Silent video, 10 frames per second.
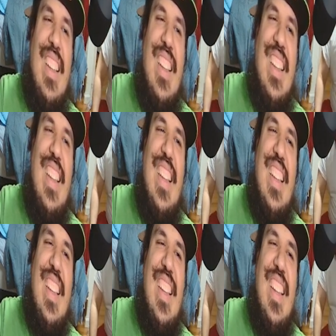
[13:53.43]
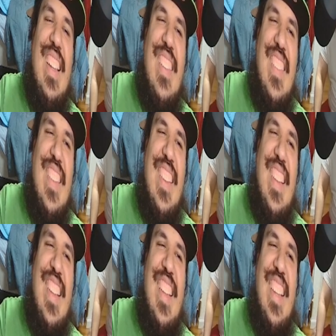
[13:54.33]

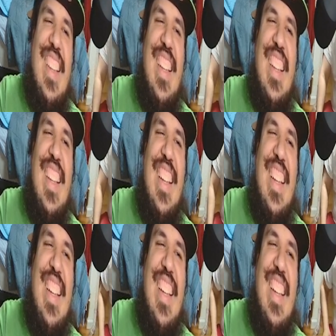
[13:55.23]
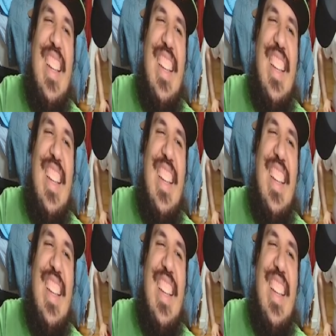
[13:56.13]
No one is speaking in this clip.